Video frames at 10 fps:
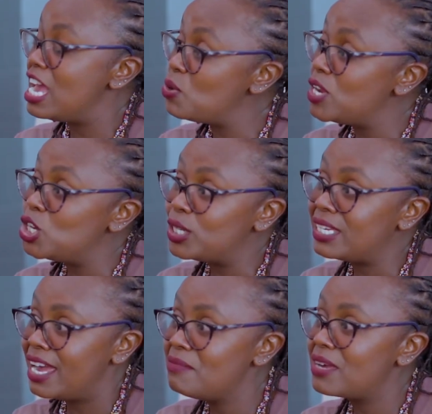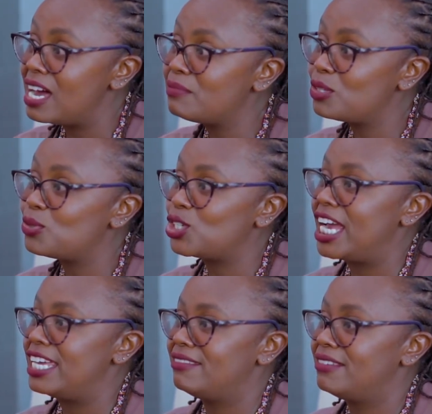and when your time comes to
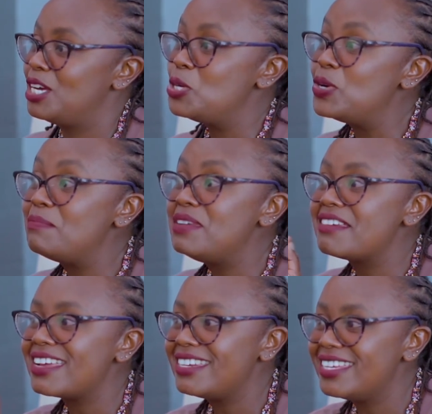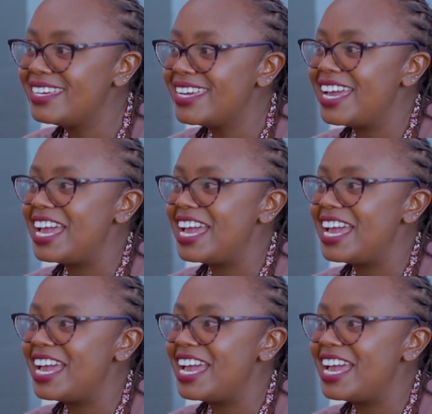shine, you will be ready